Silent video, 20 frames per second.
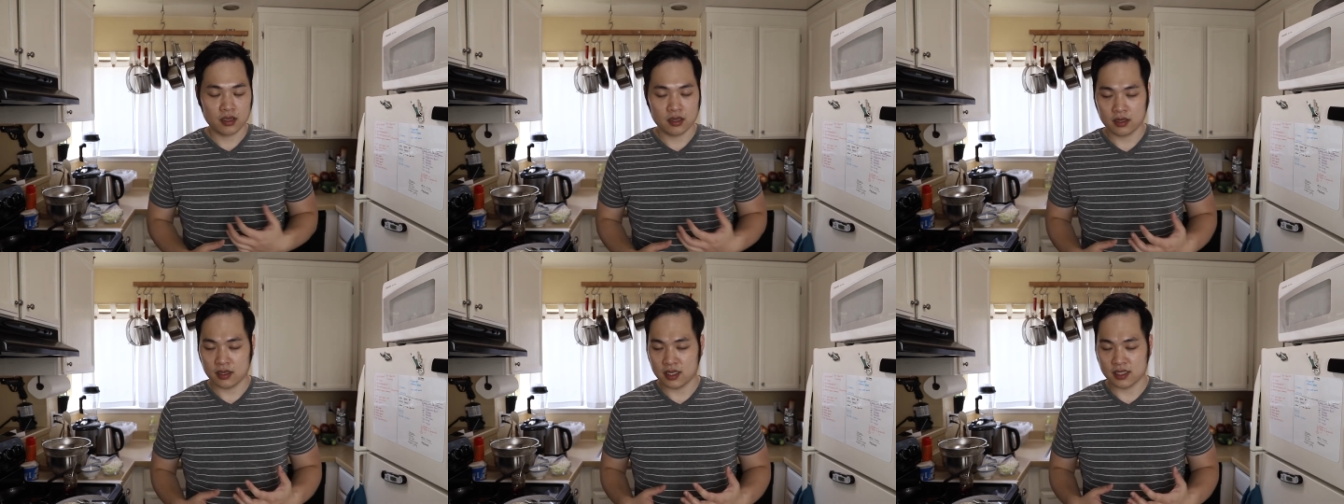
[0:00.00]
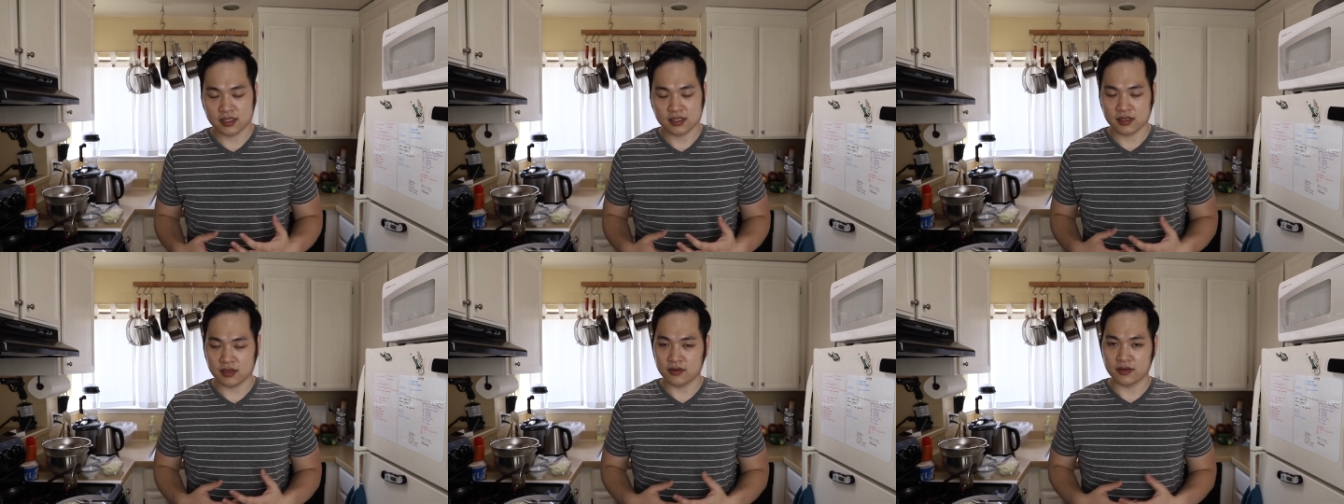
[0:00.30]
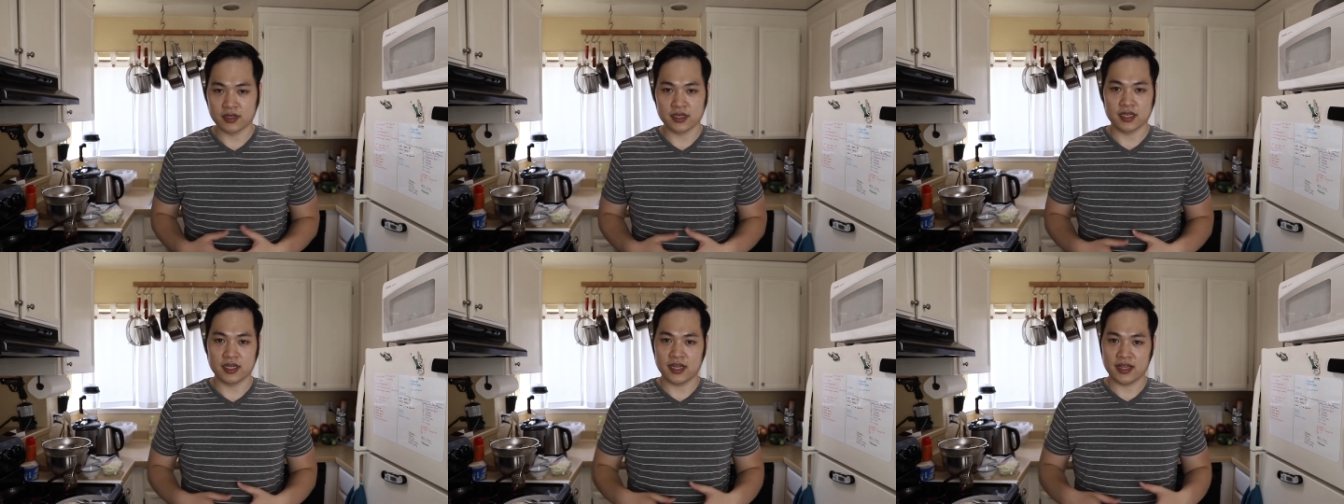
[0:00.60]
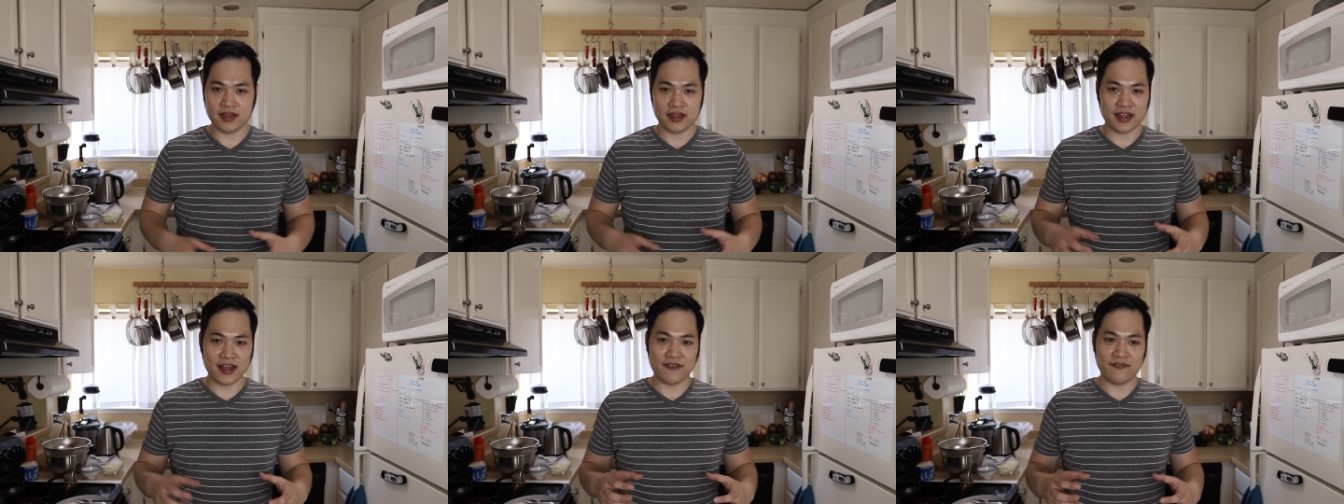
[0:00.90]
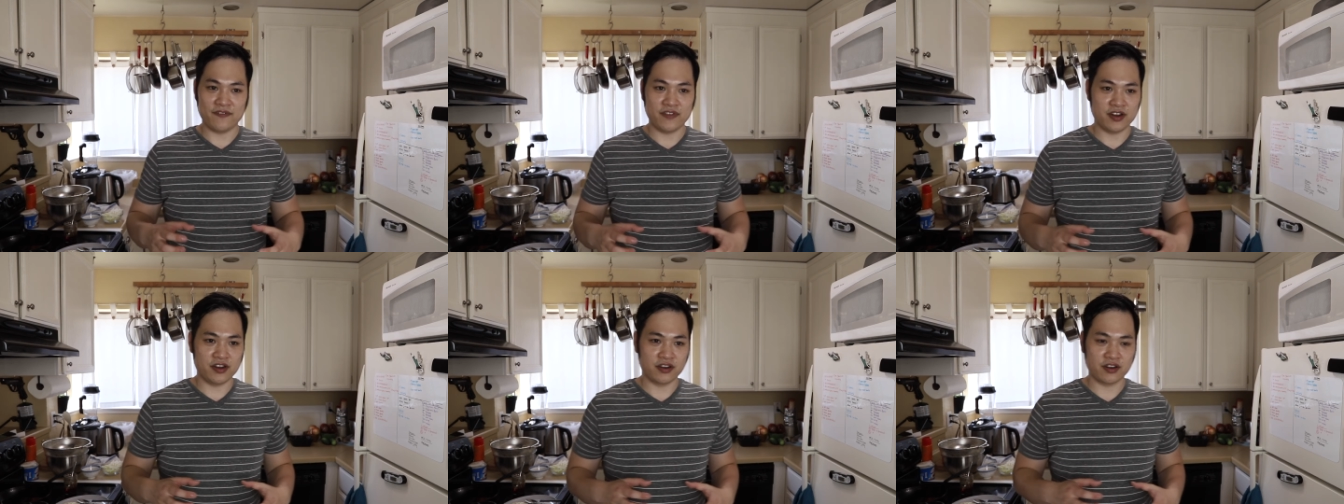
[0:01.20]
It's so good and that
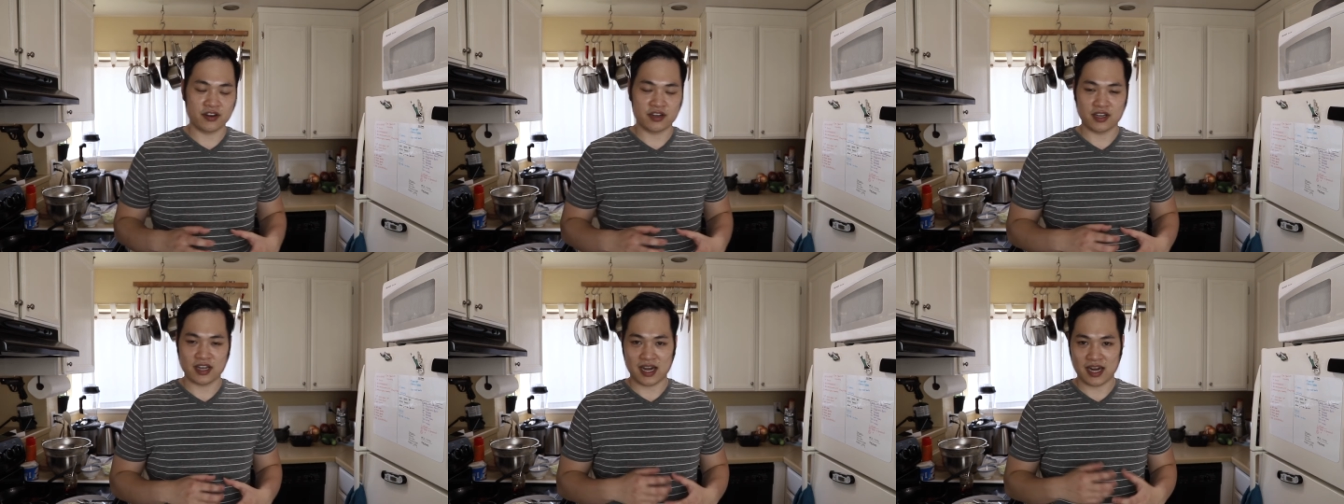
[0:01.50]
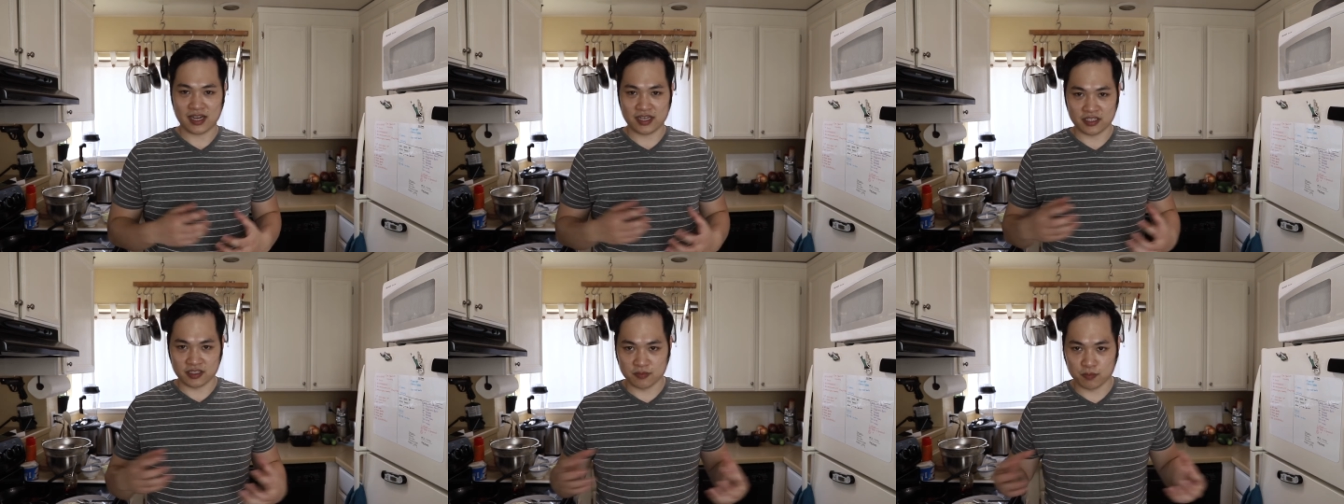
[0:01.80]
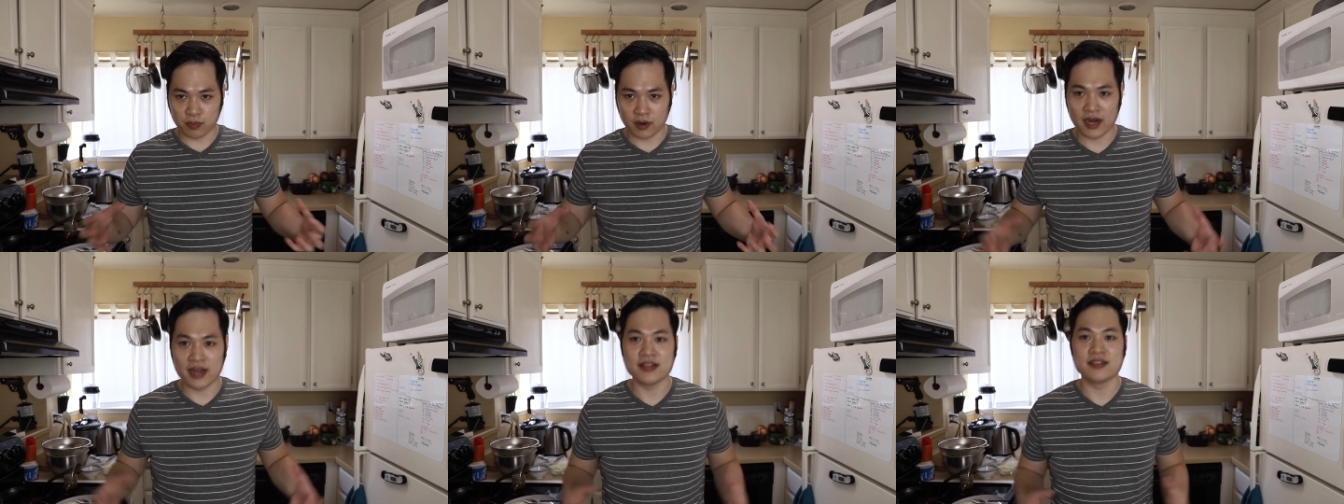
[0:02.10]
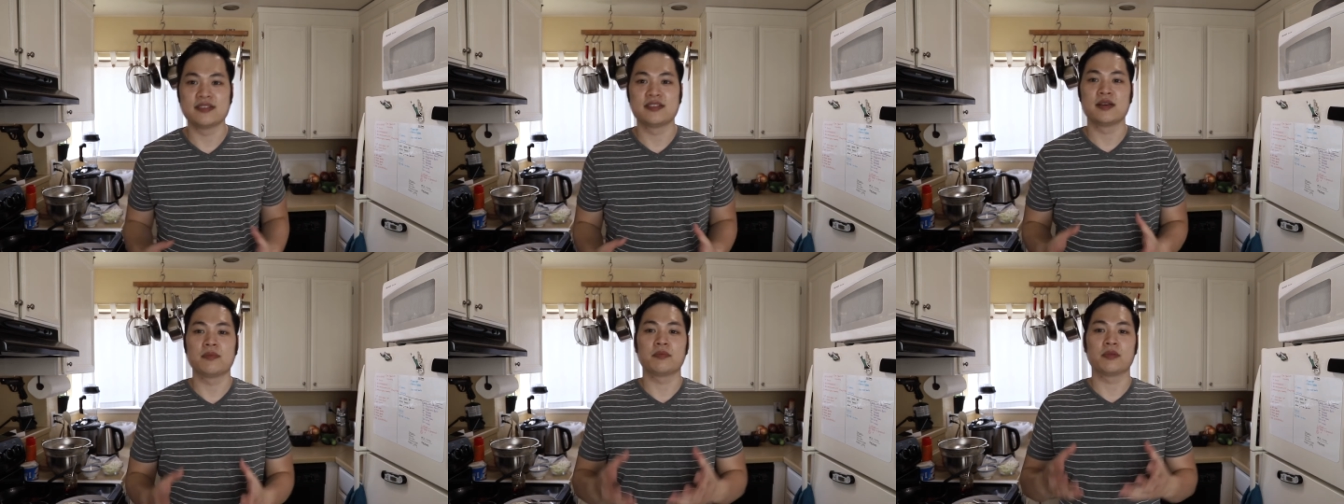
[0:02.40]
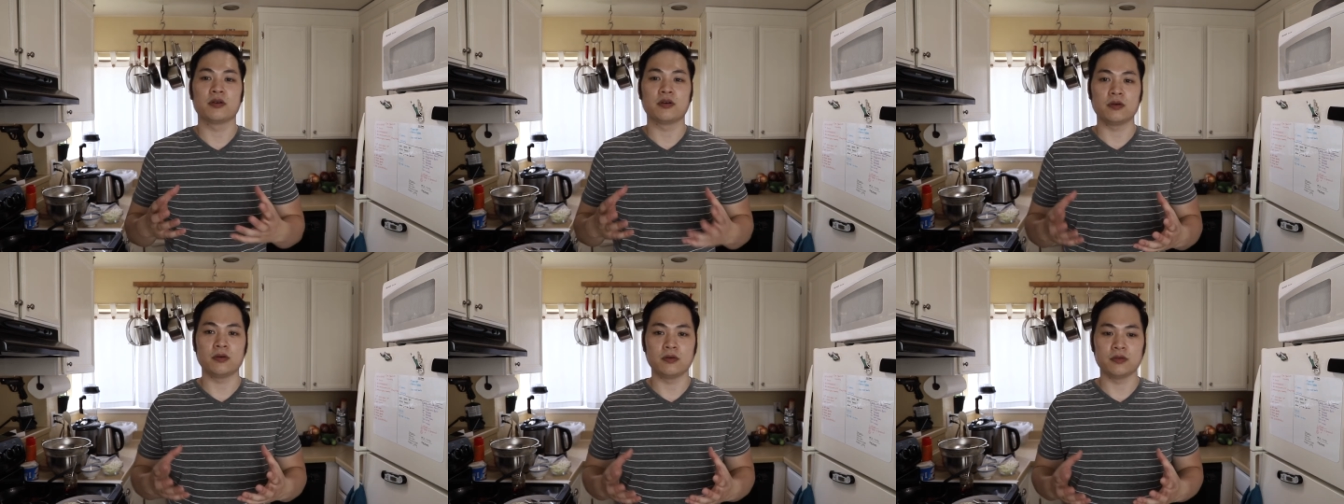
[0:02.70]
vinegar kind of just brightens up
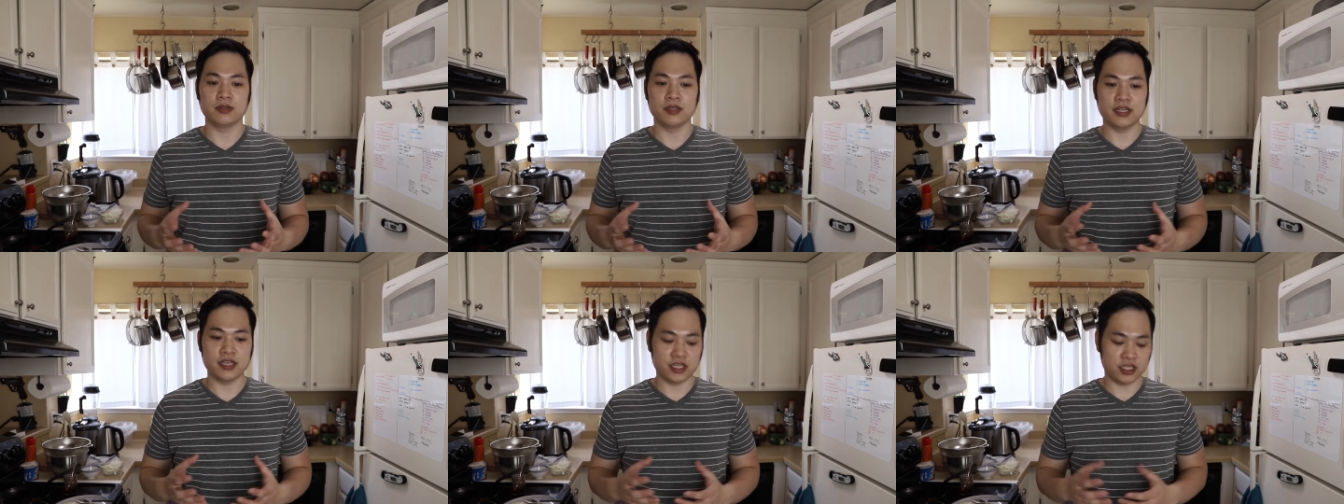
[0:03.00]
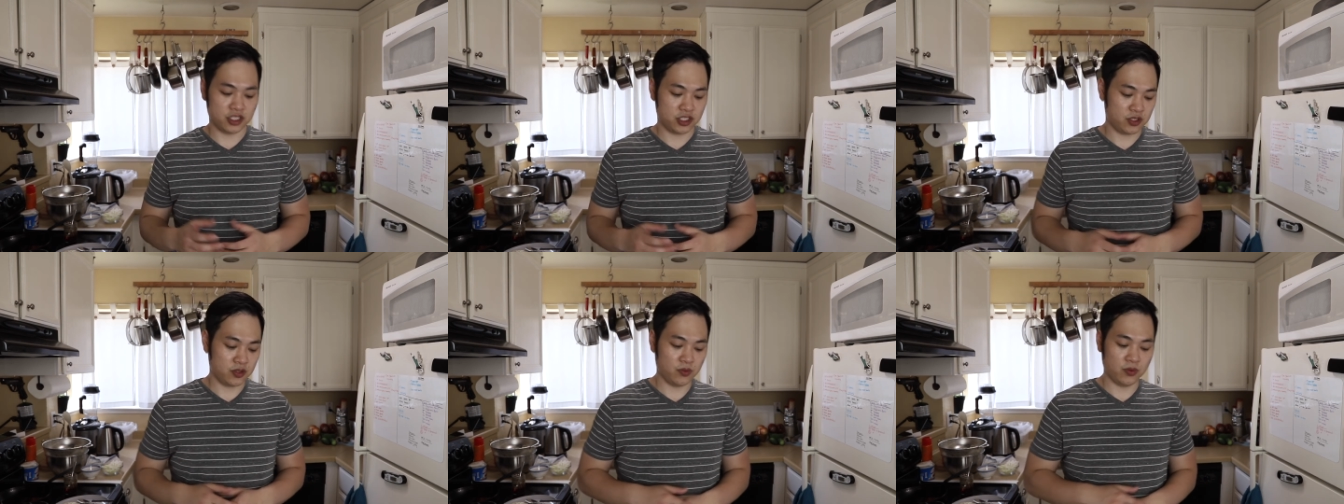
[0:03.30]
the whole dish